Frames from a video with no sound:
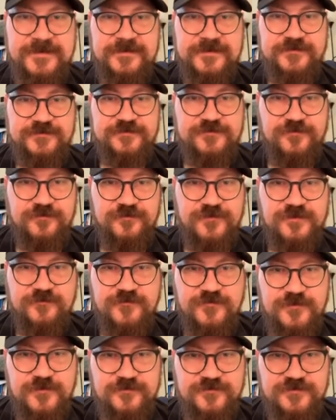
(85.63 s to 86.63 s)
So
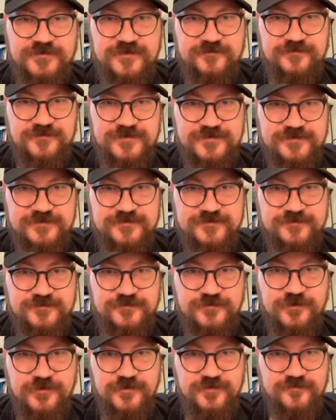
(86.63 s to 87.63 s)
even though Stunfisk
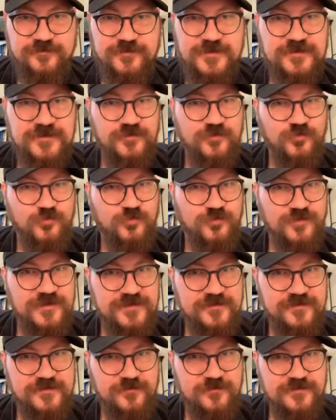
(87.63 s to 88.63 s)
could have been a
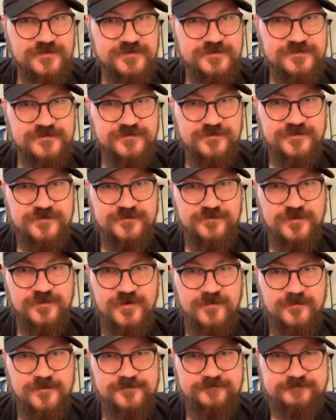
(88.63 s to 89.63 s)
really, really serious
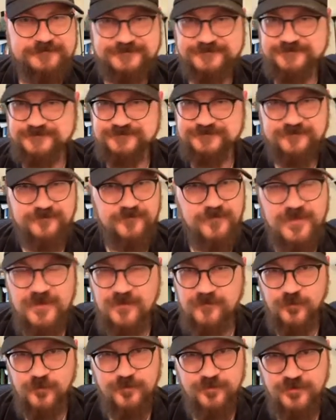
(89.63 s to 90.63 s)
problem
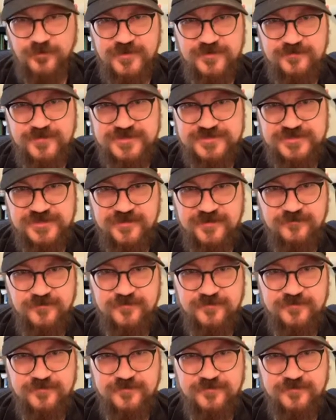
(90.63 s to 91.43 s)
for pretty much every